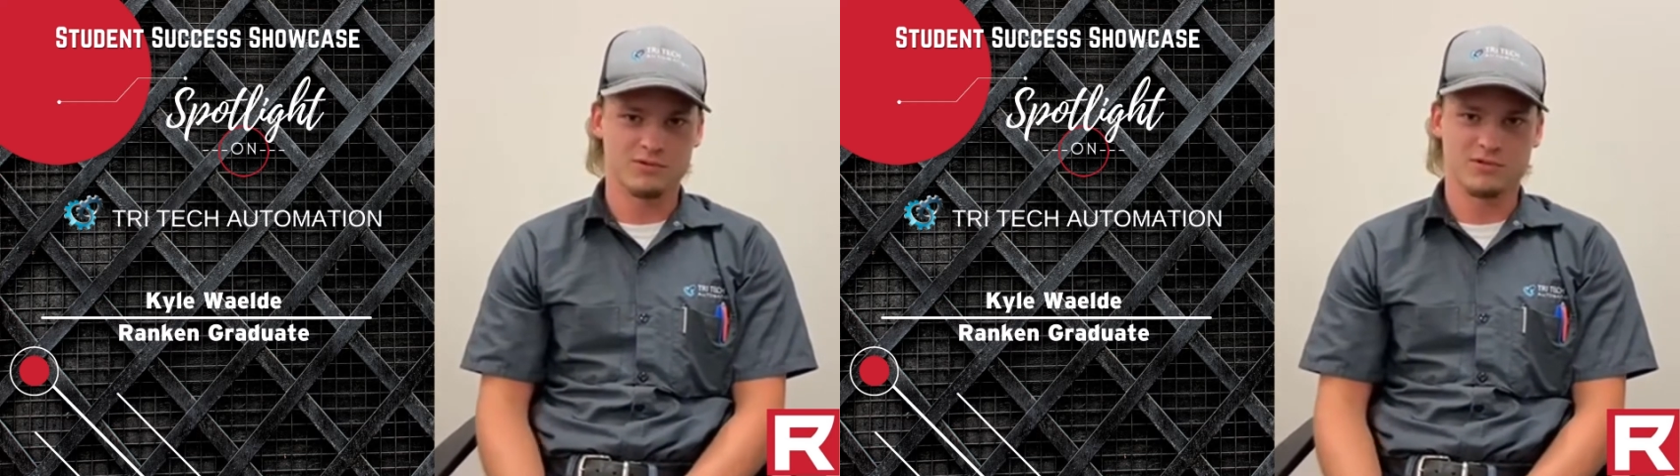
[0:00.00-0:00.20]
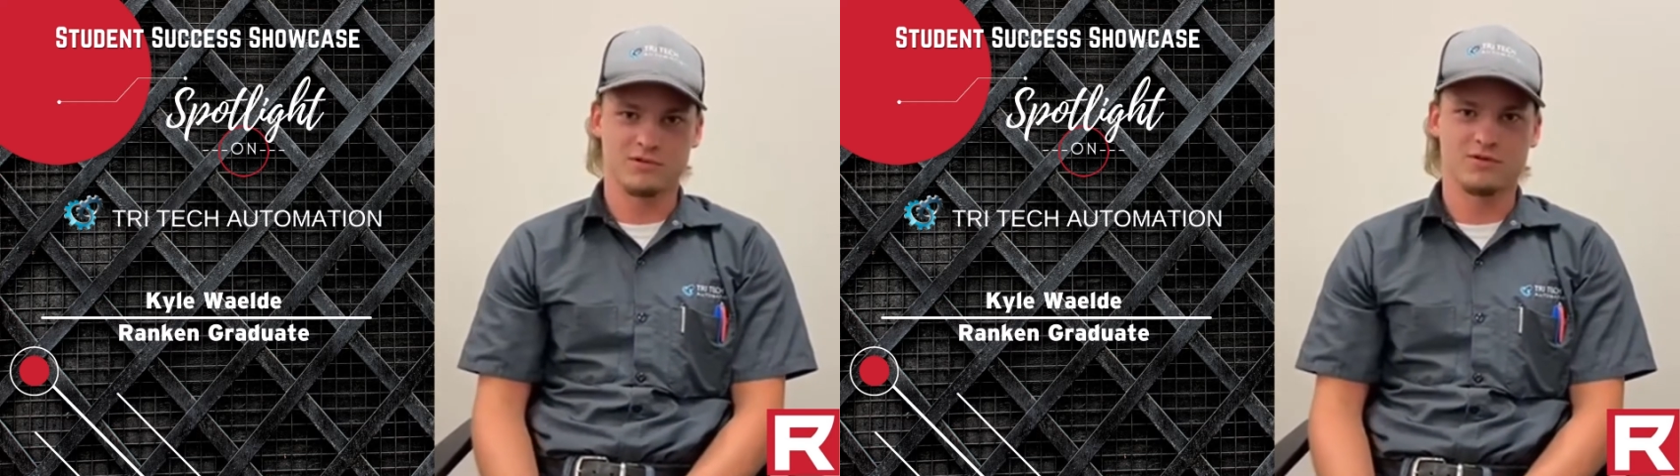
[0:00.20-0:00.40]

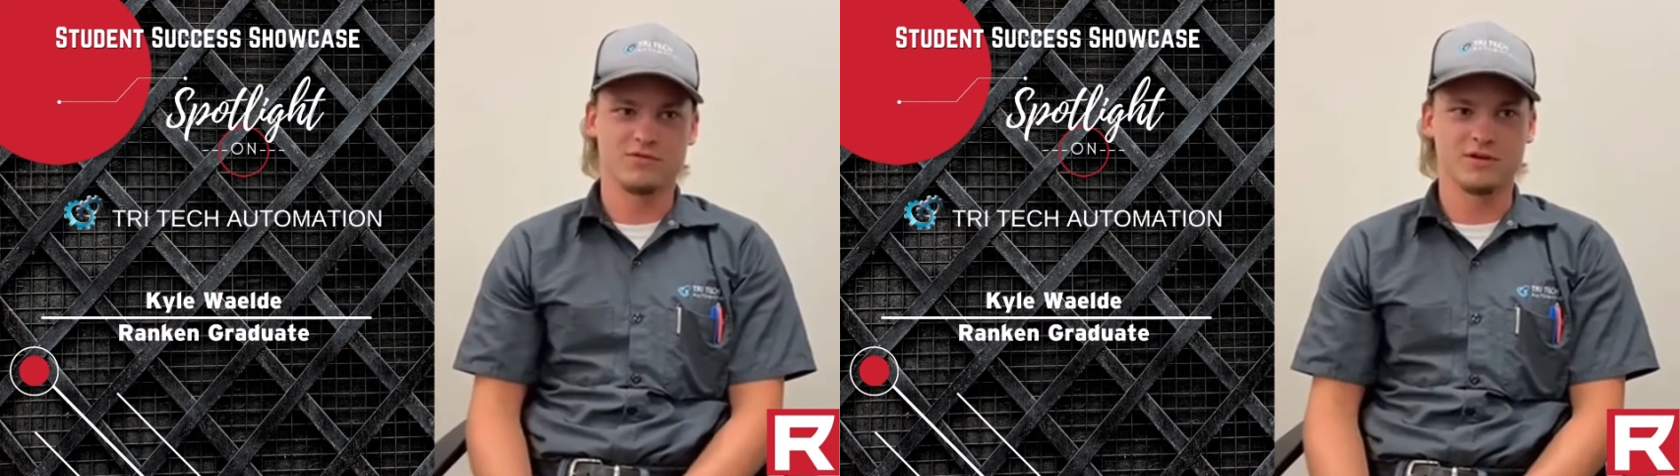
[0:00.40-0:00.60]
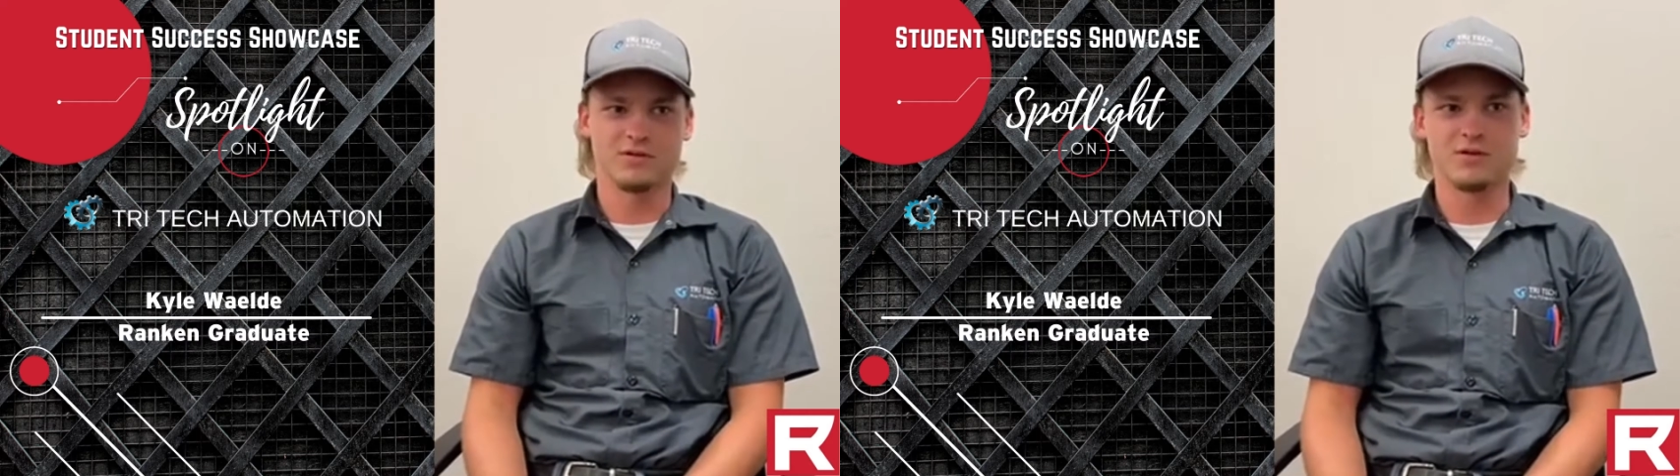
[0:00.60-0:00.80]
So I
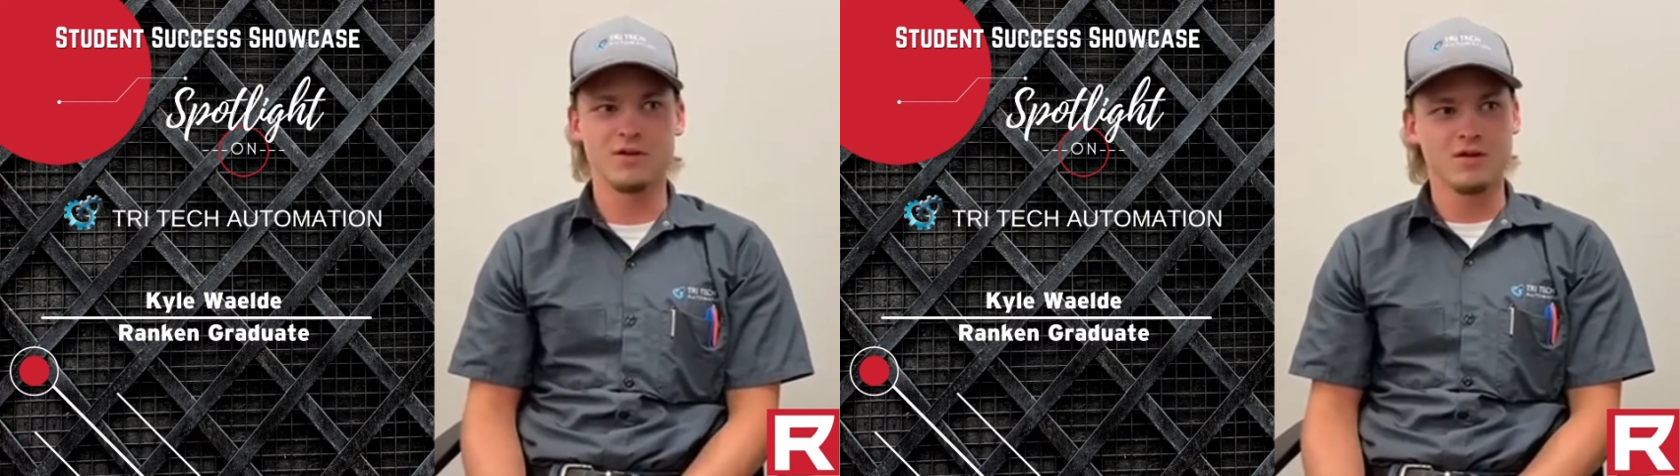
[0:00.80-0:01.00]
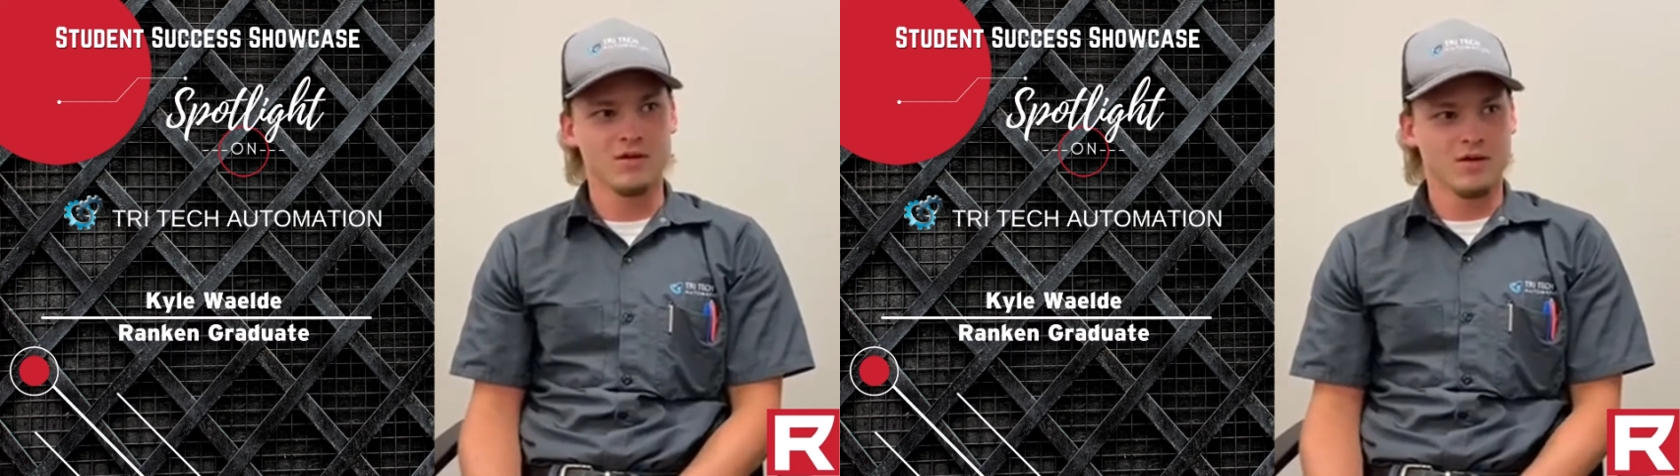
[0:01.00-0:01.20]
figured
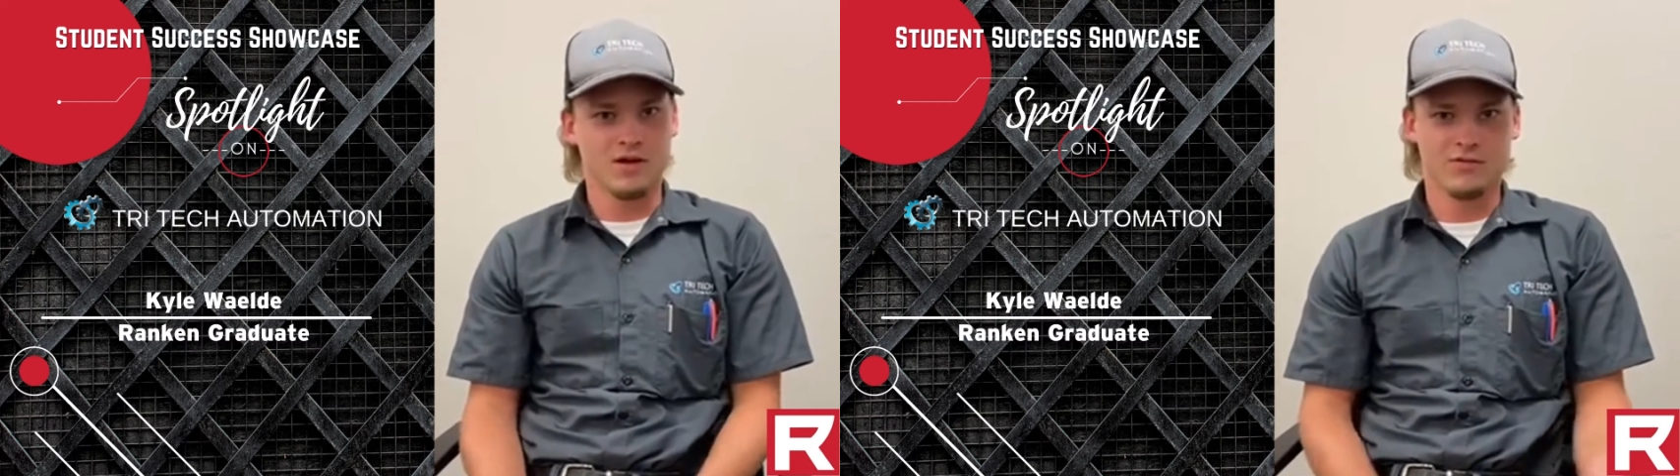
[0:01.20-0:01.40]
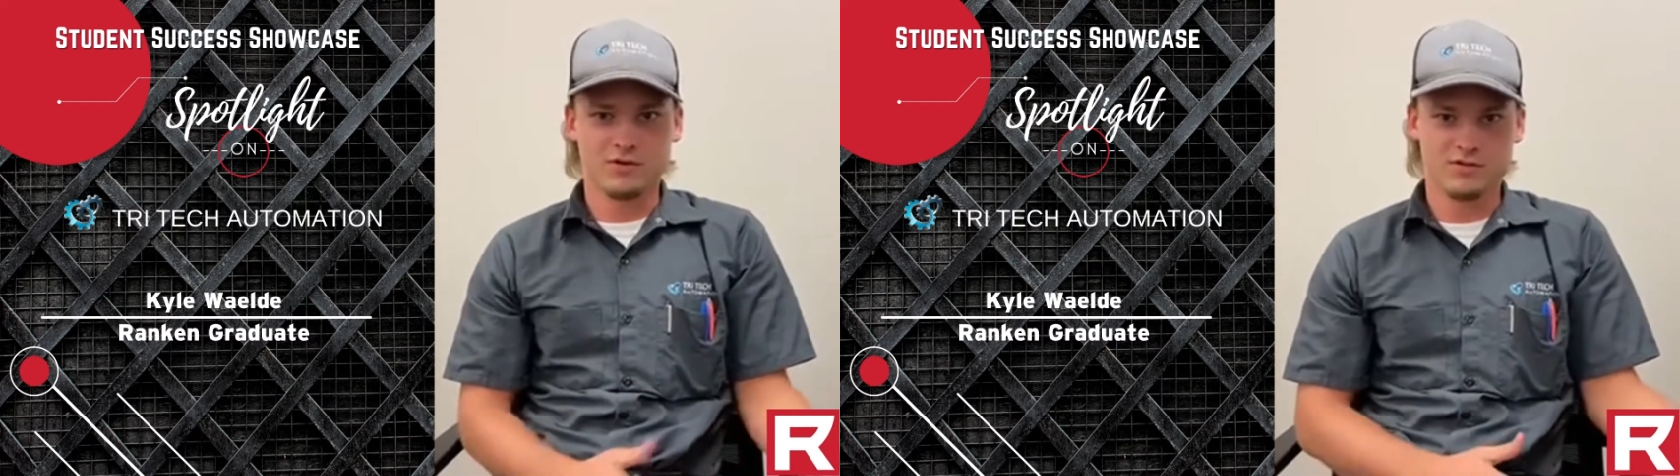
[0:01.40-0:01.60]

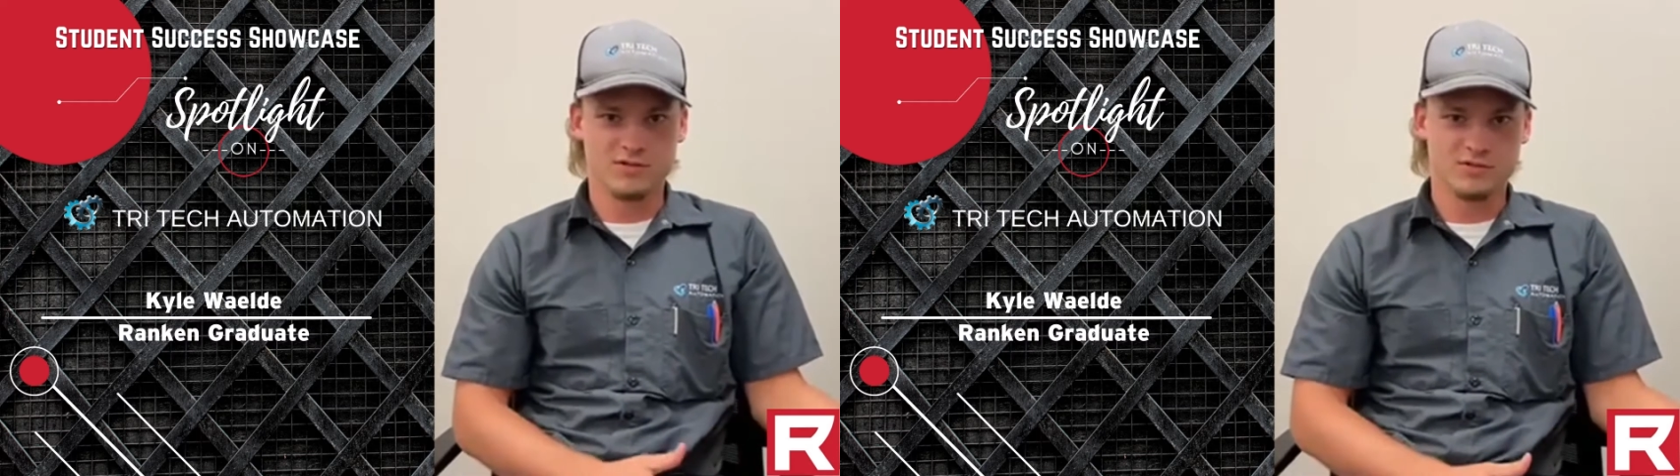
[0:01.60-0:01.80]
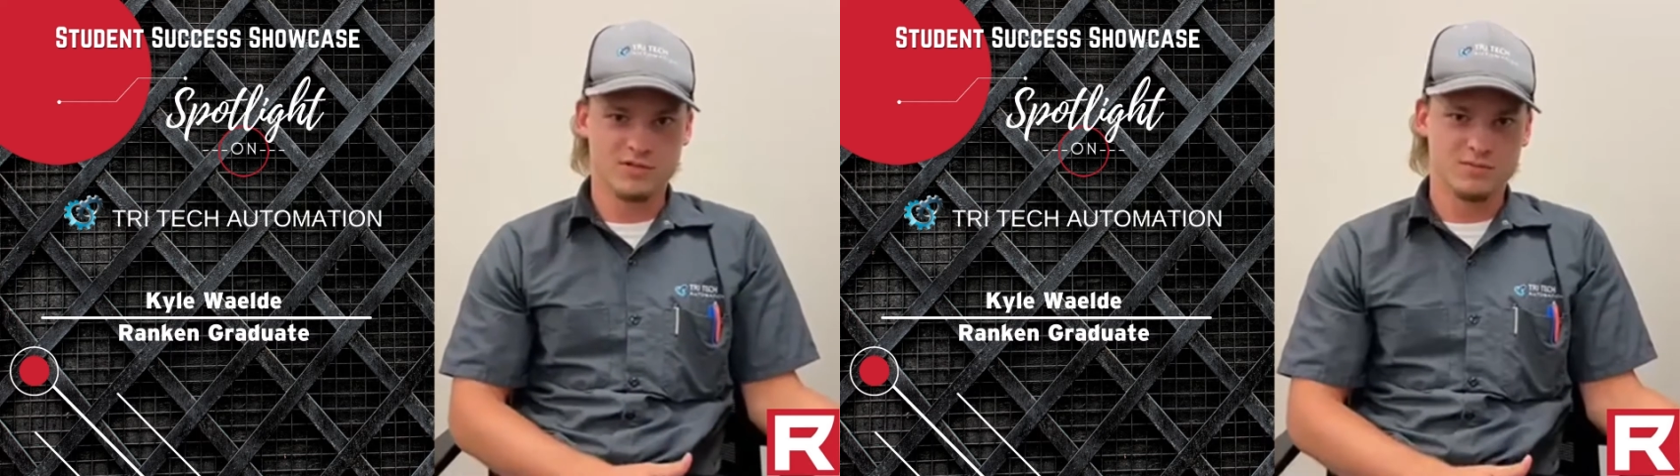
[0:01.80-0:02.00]
everyone else is doing